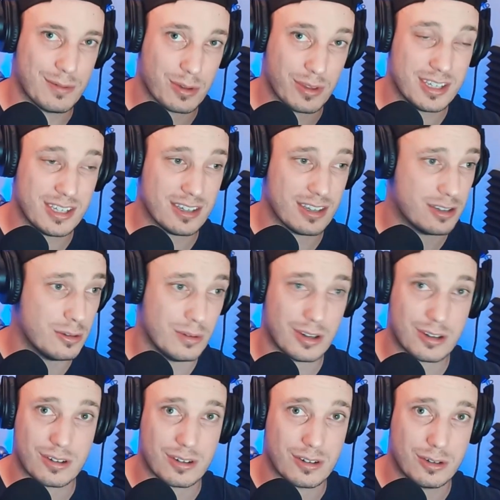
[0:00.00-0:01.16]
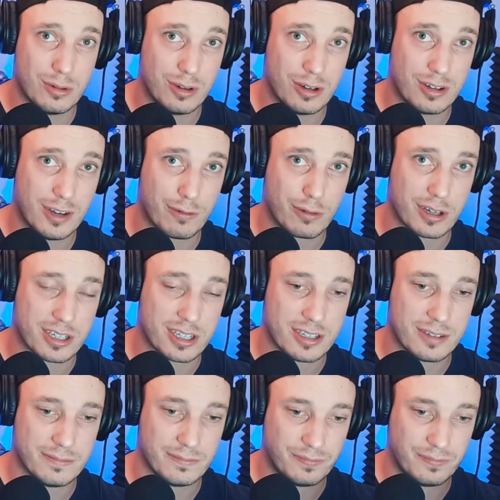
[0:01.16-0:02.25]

So this is a 2-year difference